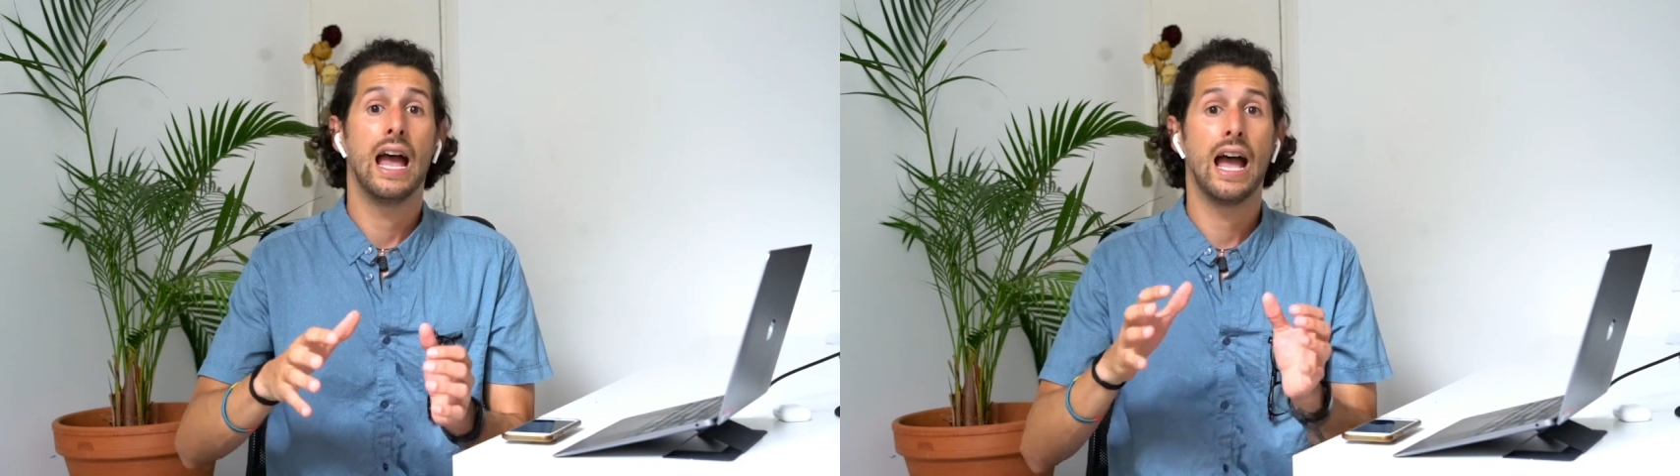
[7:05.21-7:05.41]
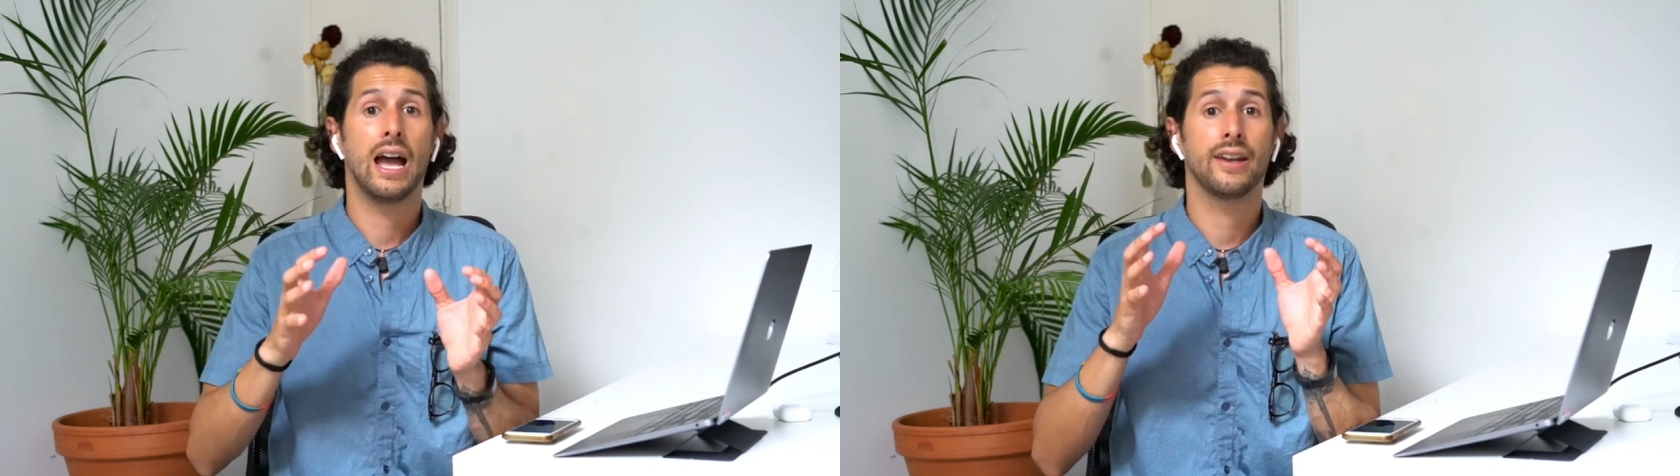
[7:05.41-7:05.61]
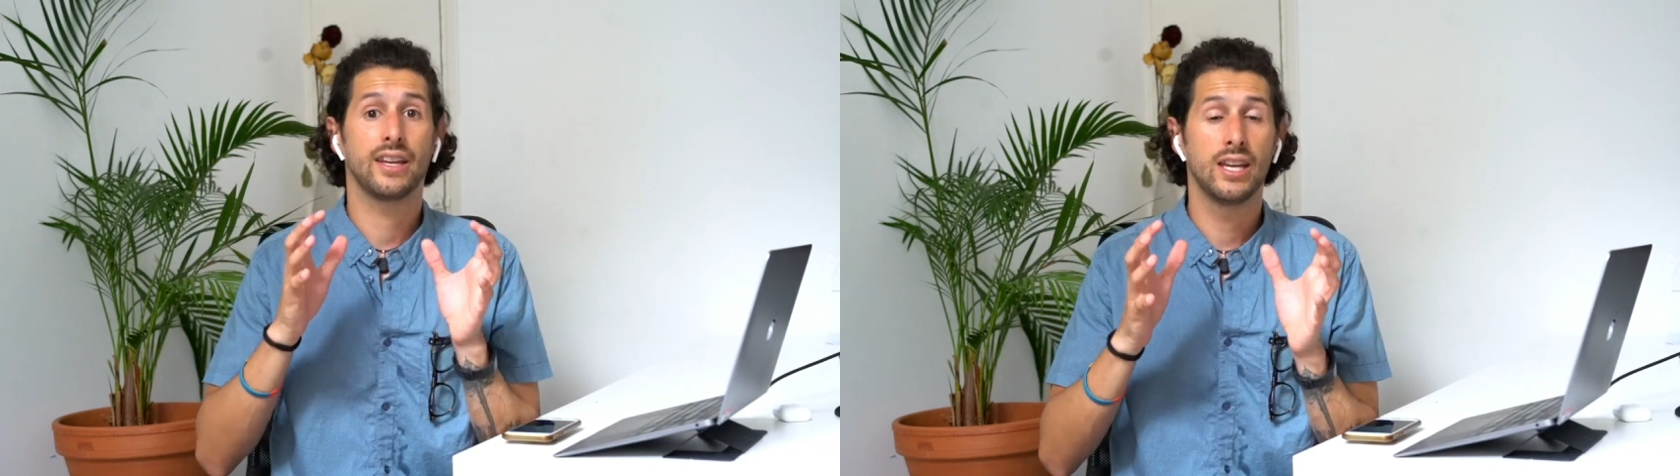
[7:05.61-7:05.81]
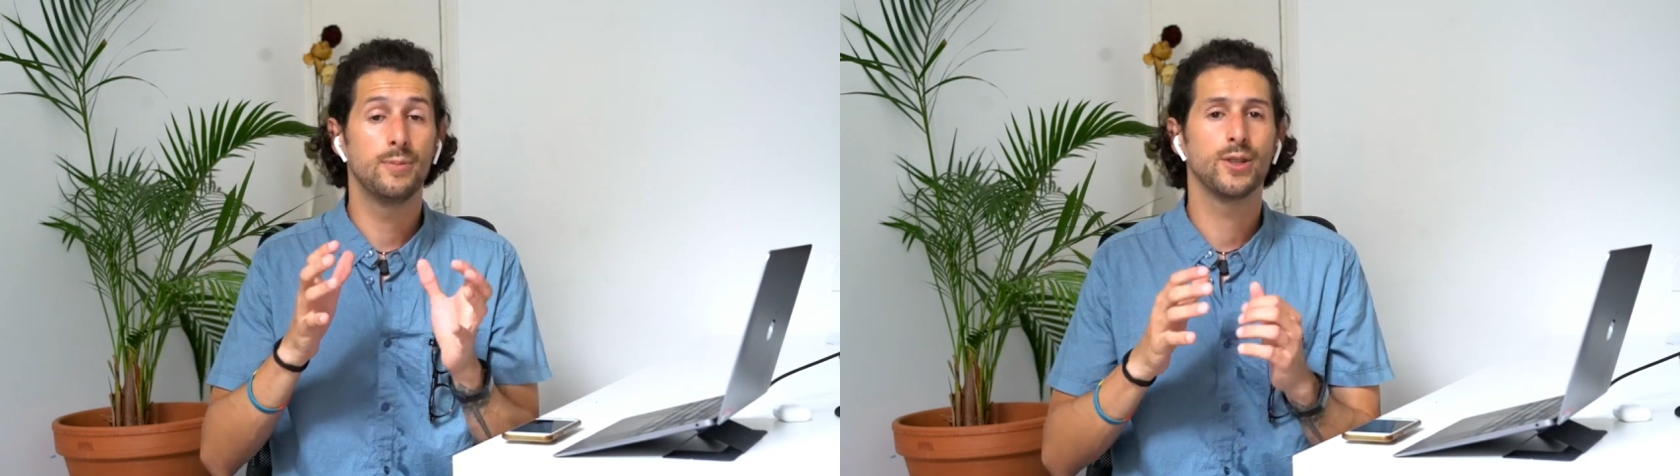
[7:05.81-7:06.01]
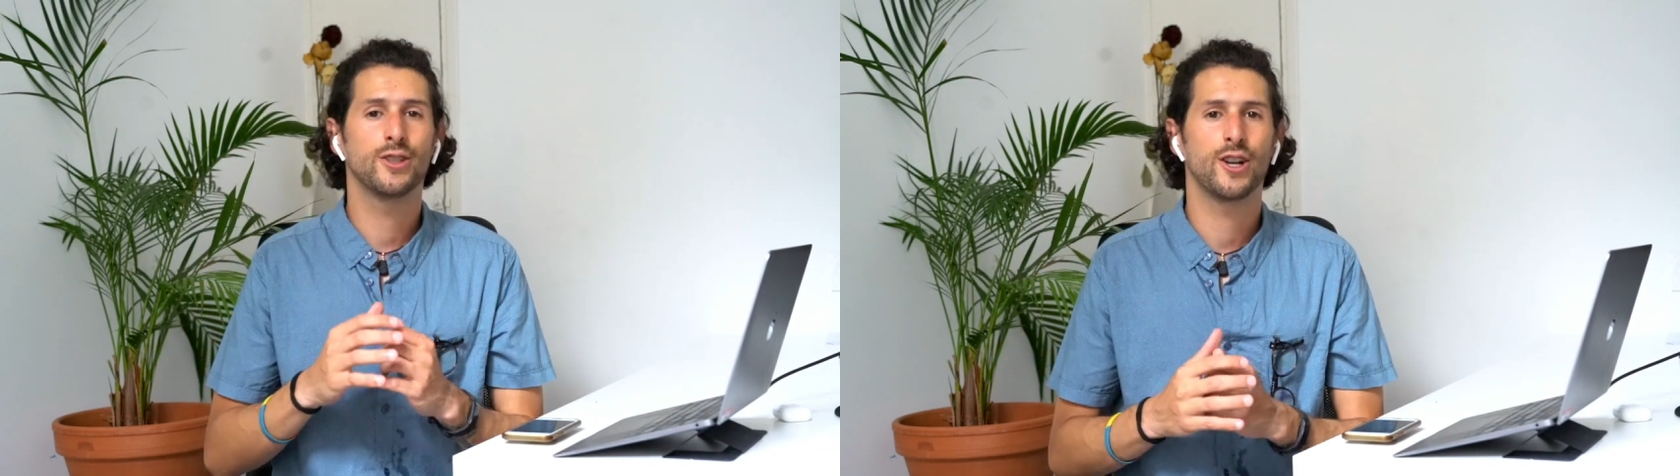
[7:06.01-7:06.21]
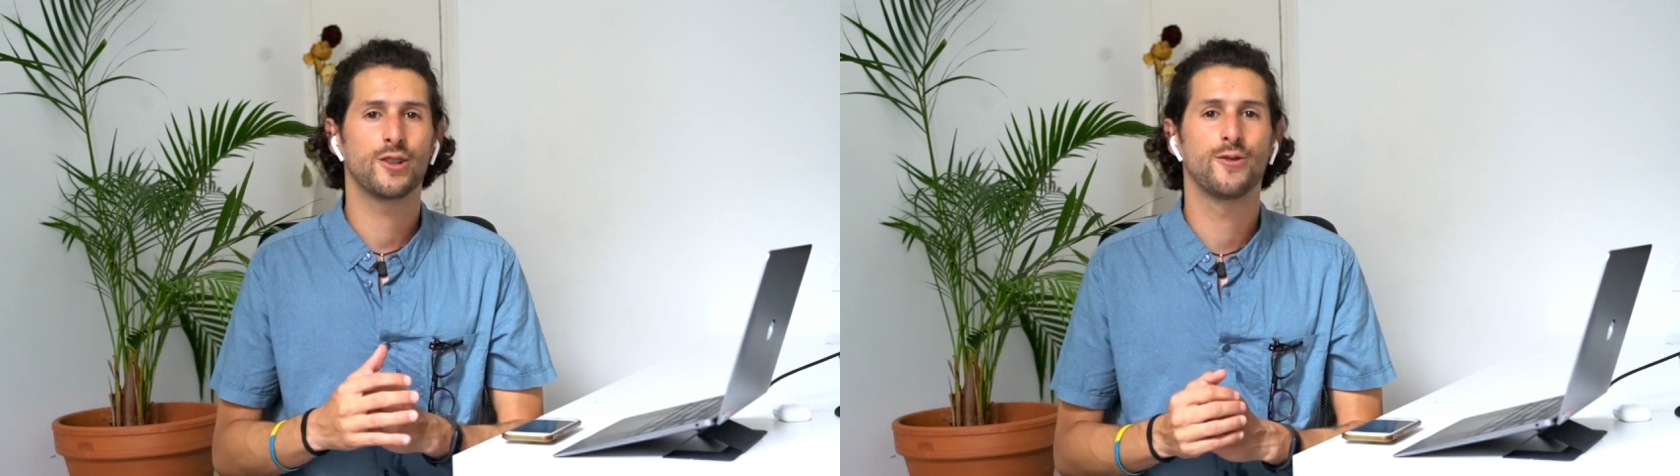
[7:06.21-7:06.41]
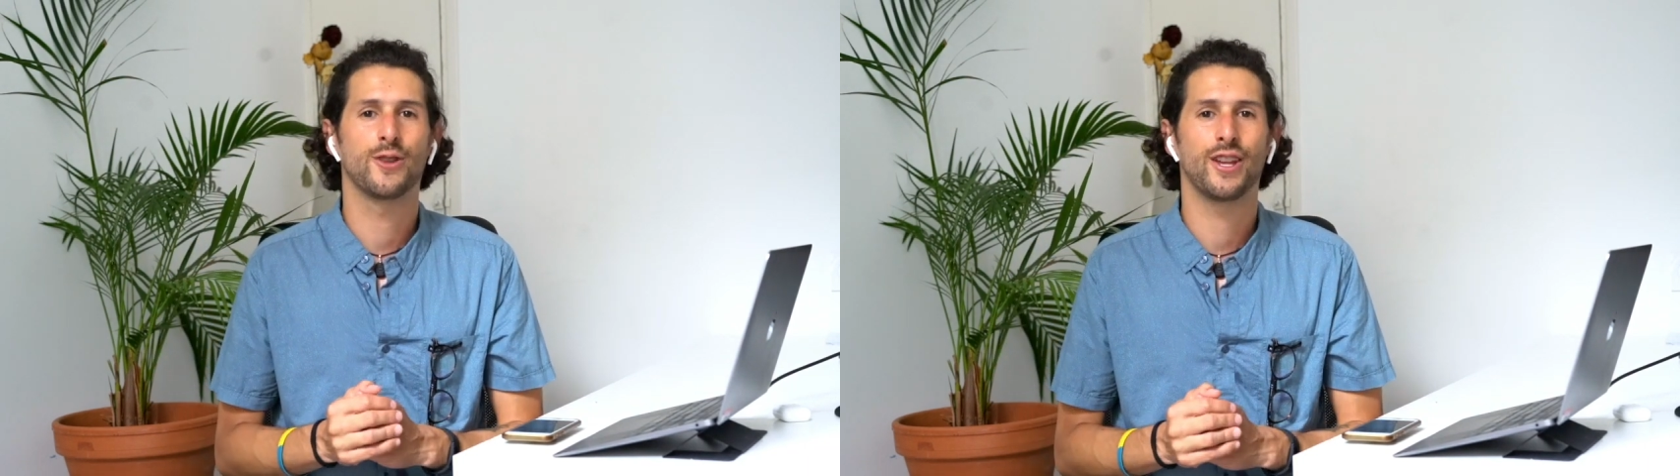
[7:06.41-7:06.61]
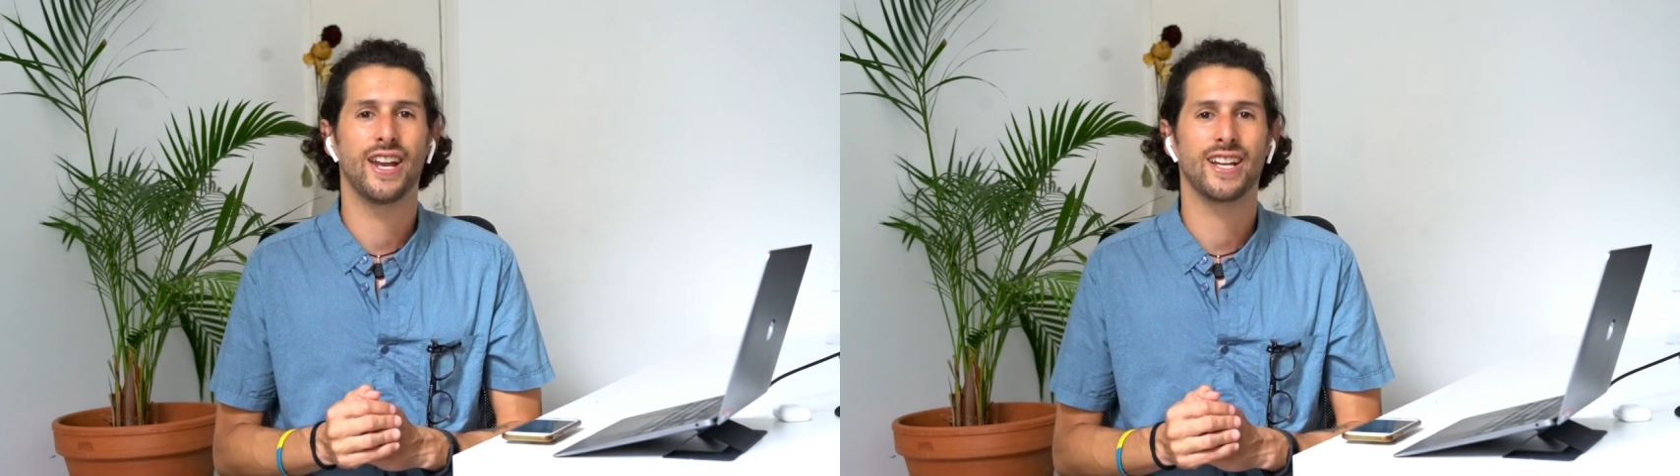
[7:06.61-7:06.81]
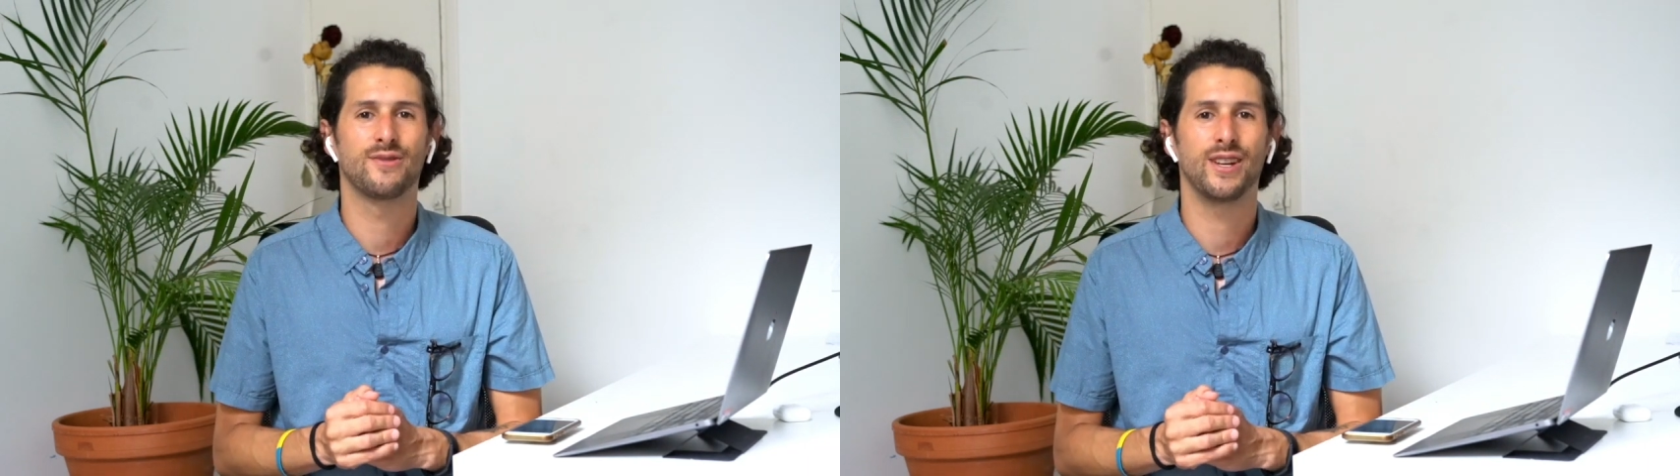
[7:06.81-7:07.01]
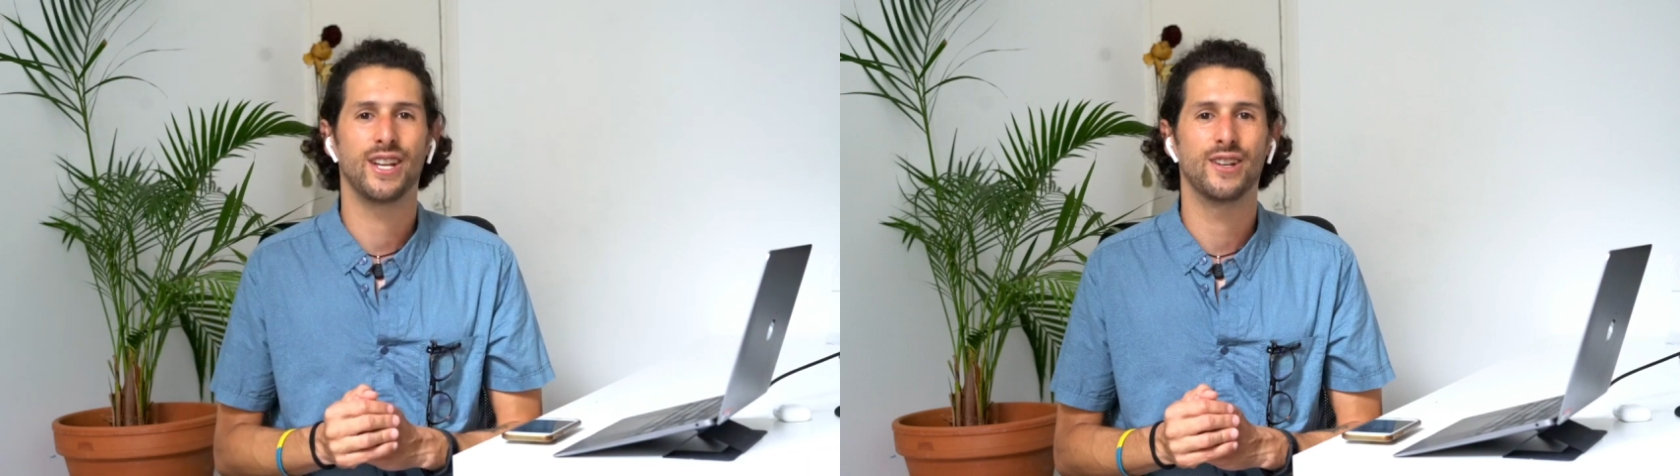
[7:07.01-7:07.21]
and keep in touch for the next
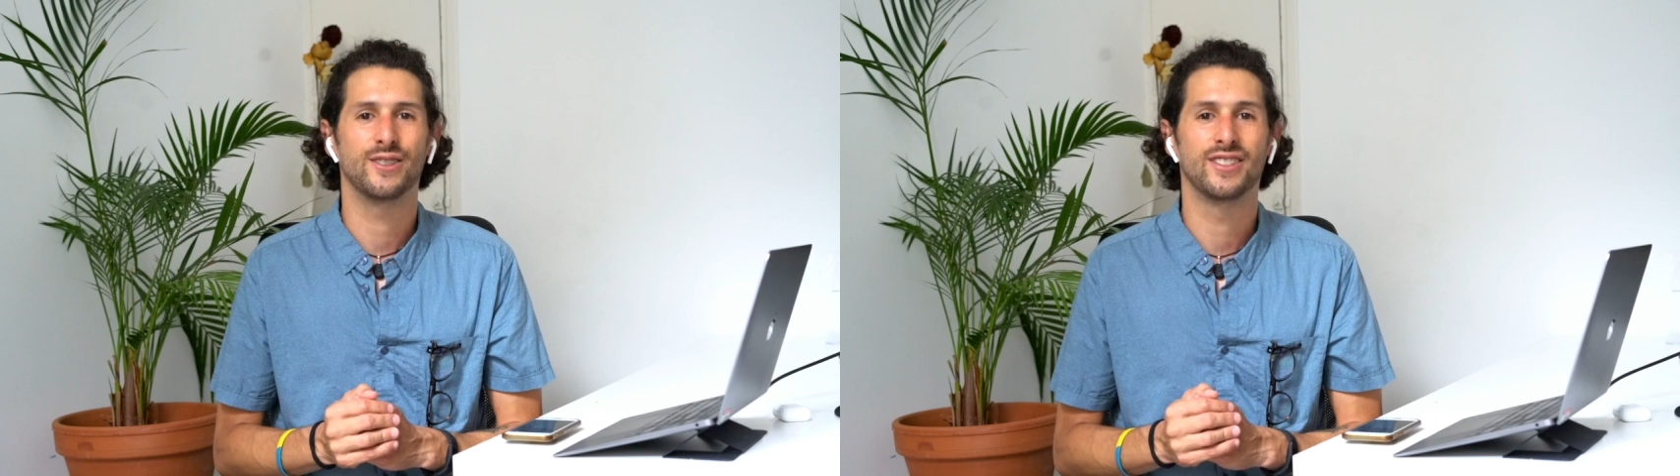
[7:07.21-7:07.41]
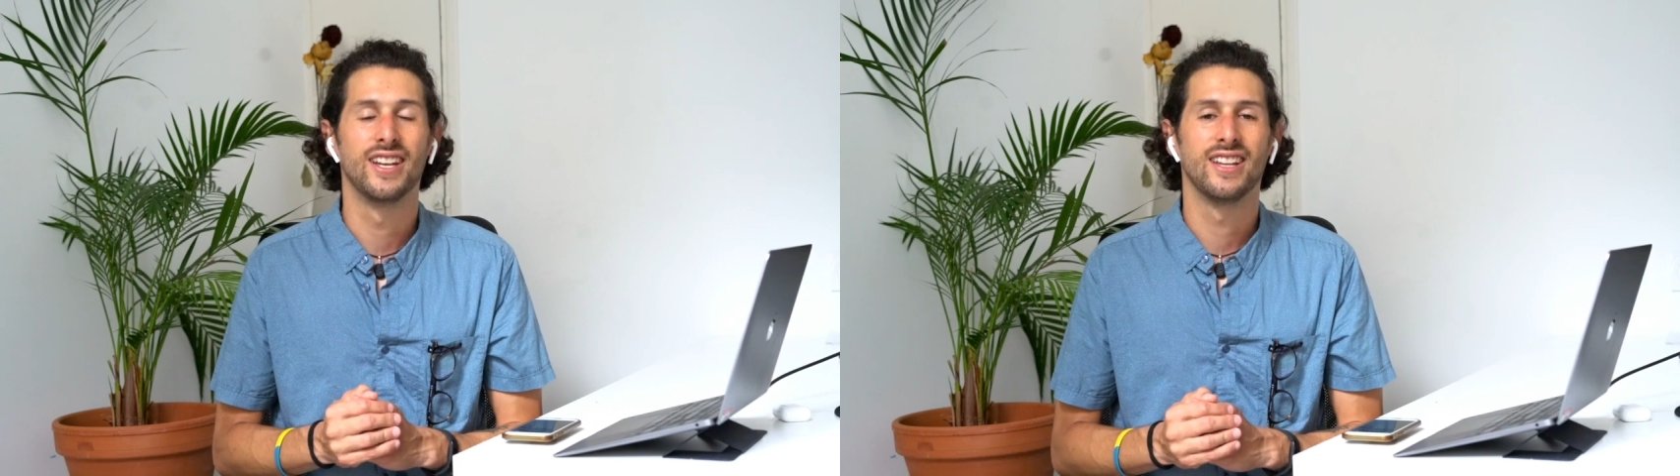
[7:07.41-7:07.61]
videos.